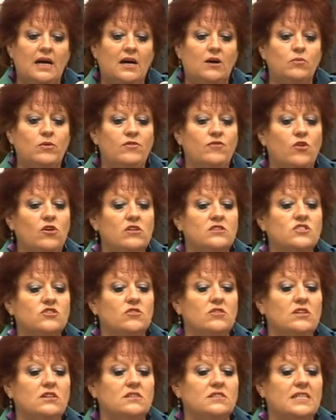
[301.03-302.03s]
We've also
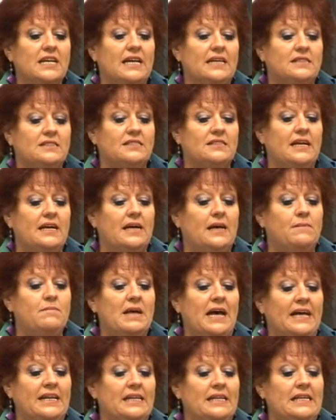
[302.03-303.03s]
looked at
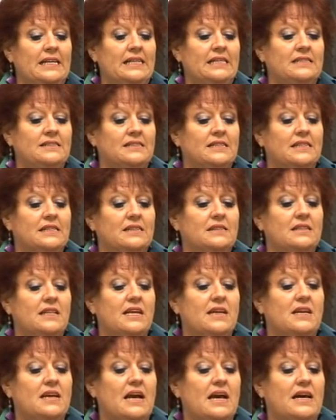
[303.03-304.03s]
analysing the